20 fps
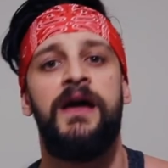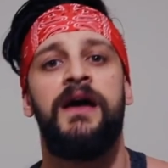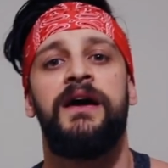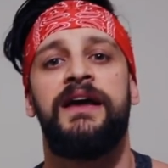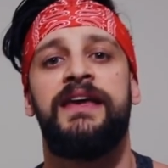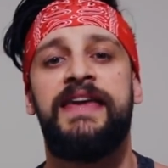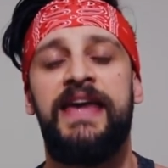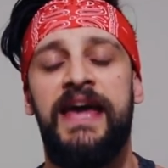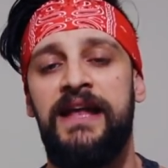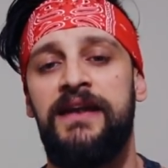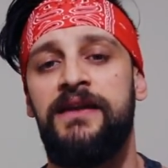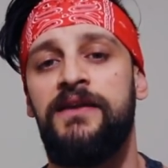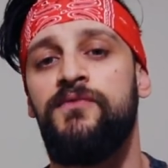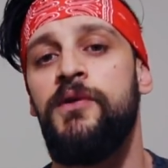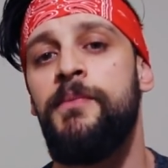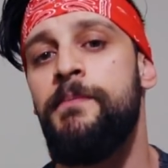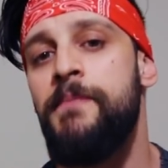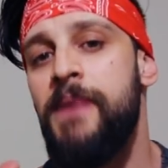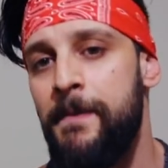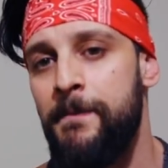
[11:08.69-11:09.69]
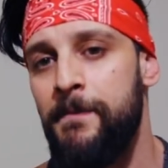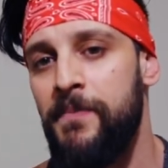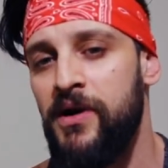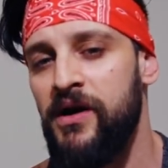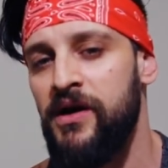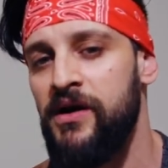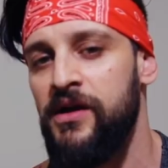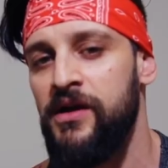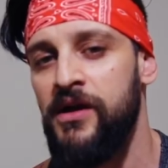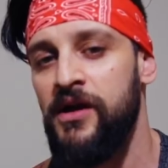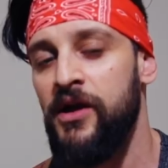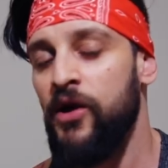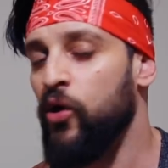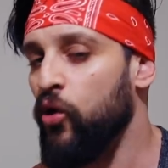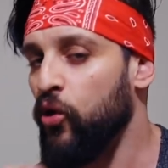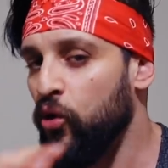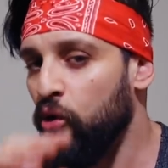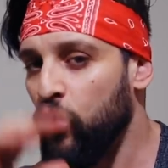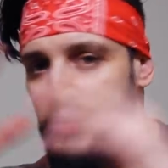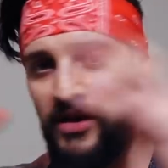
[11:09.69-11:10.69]
Again, remember
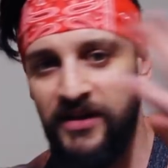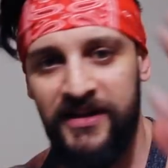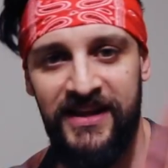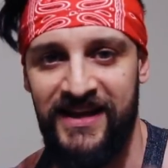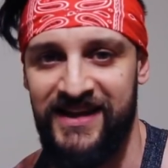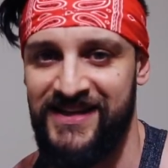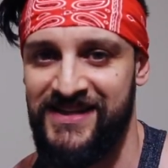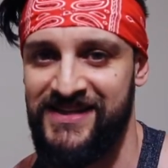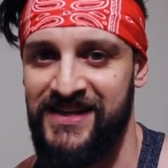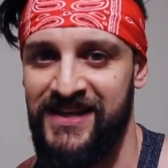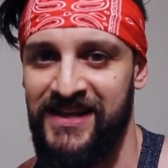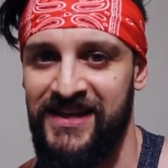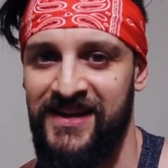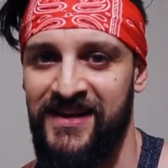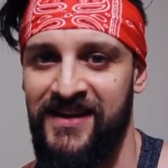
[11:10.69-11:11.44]
all of this.